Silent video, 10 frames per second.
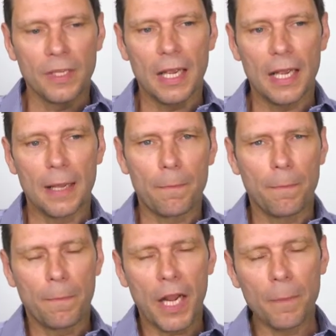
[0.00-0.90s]
A
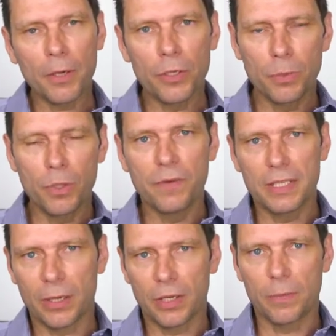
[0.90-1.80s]
couple of new
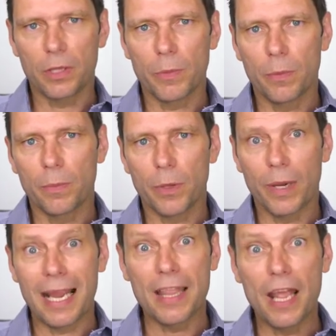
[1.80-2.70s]
movies out on him at the moment, by the
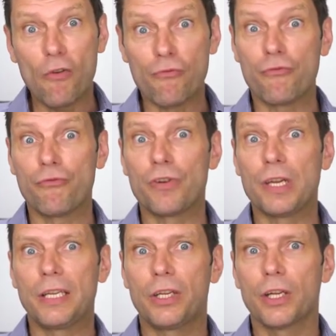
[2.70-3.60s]
way, and they're
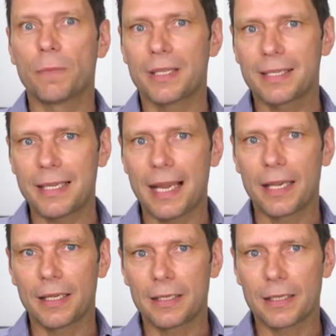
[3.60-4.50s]
really good. But the
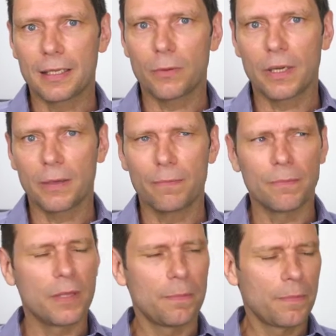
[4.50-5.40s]
second,
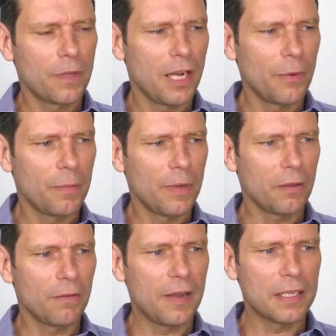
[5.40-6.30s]
the guy with
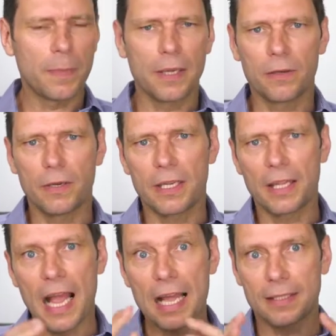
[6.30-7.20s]
Michael Fassbender in it,
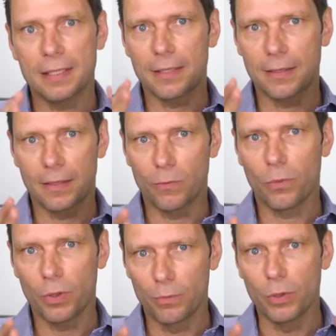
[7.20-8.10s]
that's the
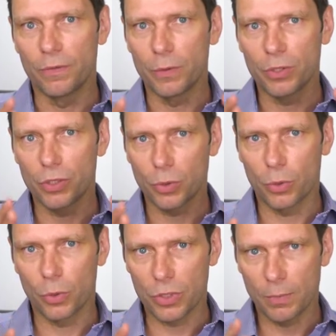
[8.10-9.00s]
one movie which is
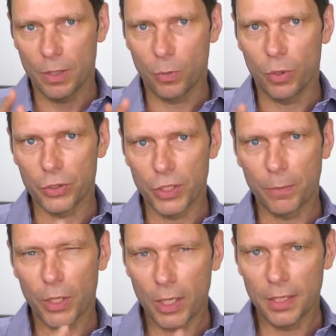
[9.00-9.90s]
awesome, and watch it,
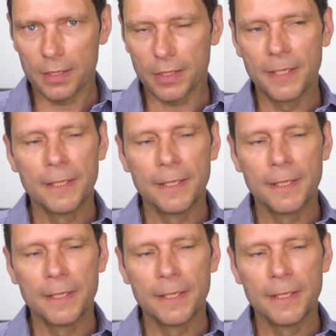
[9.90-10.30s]
because